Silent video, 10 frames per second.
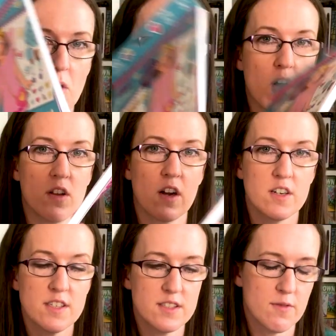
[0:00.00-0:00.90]
want all
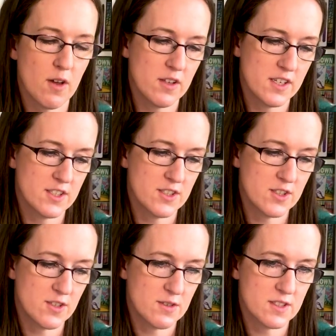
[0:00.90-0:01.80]
artists of all ages
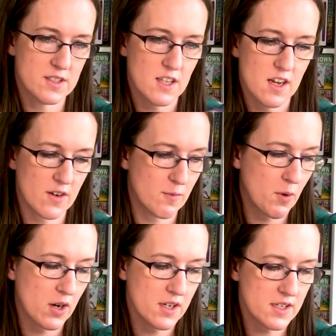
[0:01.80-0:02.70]
to use their
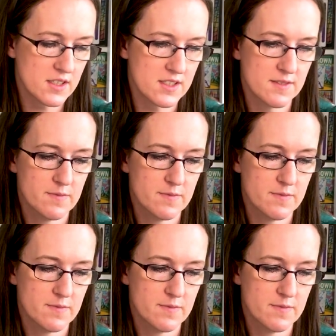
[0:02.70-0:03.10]
products.